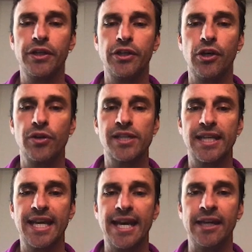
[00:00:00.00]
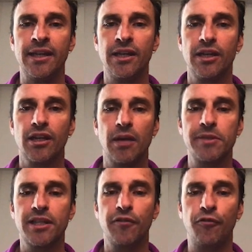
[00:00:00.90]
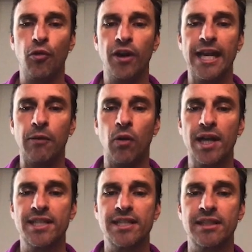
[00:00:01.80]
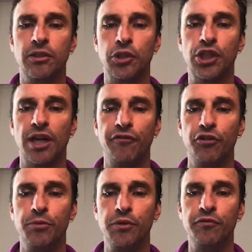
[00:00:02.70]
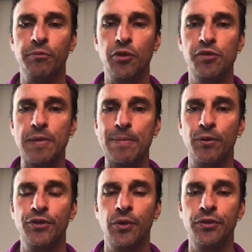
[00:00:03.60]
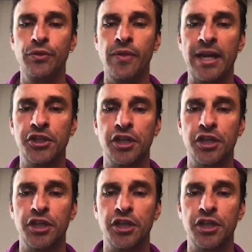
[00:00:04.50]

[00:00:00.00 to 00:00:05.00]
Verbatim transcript: you to notice again comes to the forehand, watch this little shuffle move. Most people don't do that